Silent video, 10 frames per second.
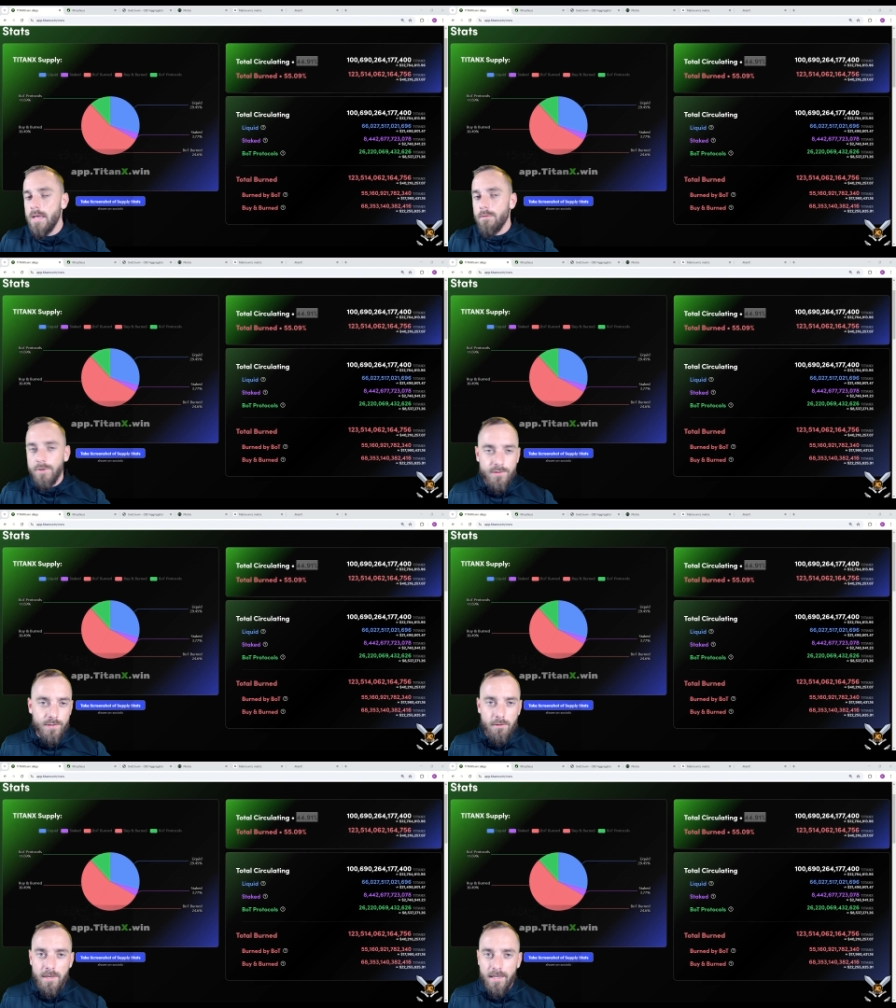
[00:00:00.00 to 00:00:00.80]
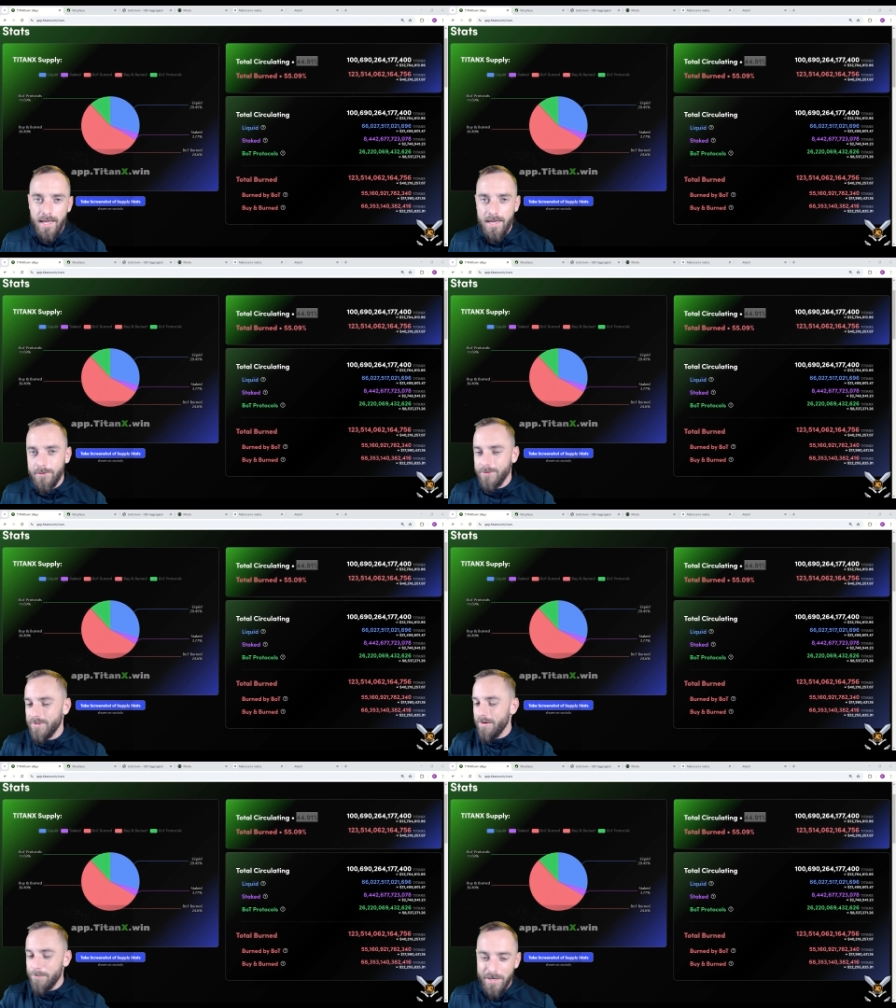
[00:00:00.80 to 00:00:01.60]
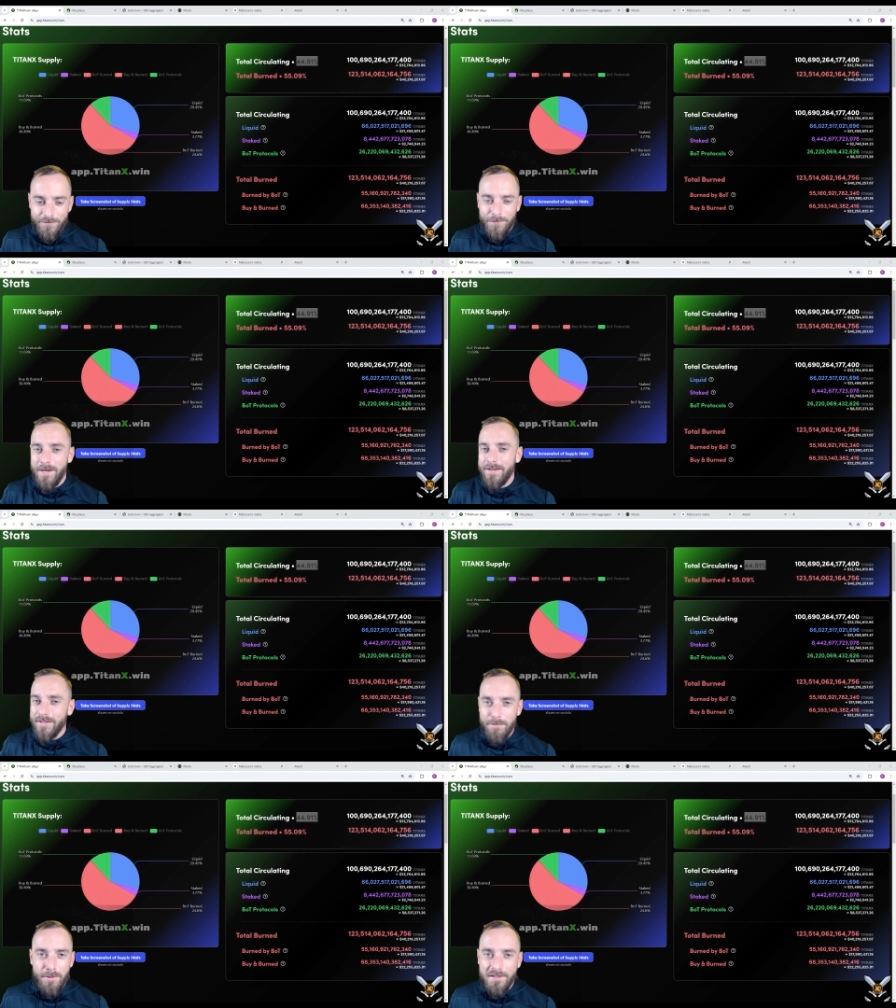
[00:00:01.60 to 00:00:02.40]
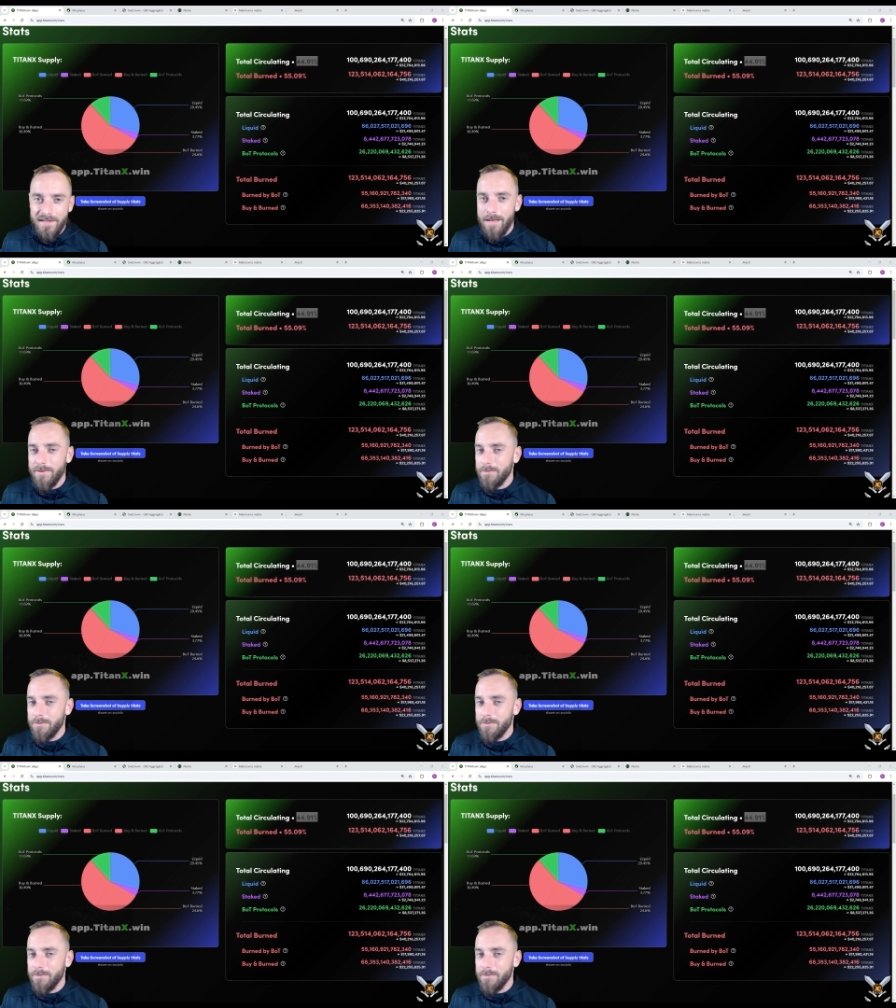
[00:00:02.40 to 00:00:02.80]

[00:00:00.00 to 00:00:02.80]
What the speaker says: When you see the green candles, everybody's friends, everybody's happy.